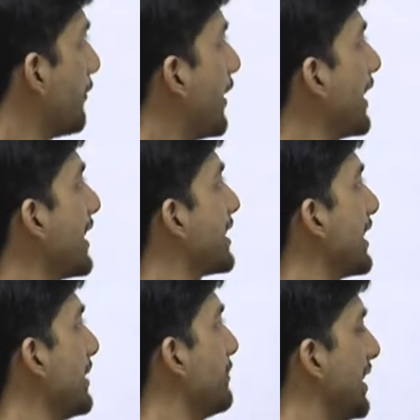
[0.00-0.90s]
When I
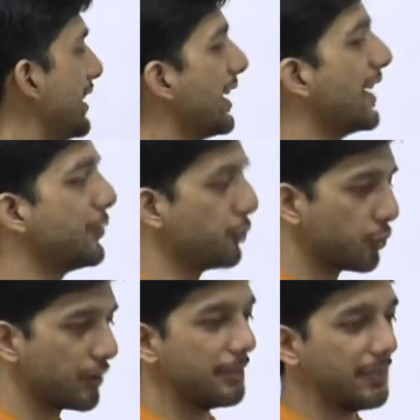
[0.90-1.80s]
say mean, I
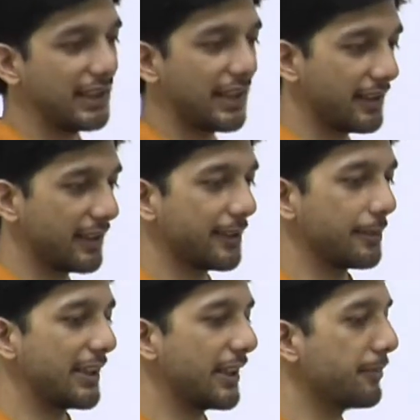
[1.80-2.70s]
usually mean an
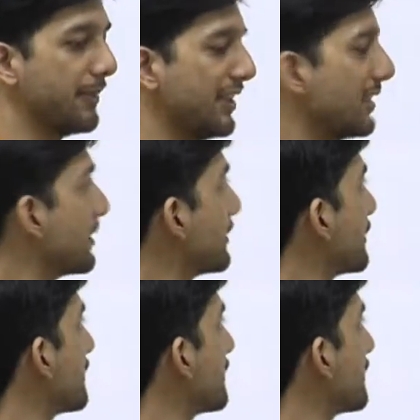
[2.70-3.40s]
arithmetic mean.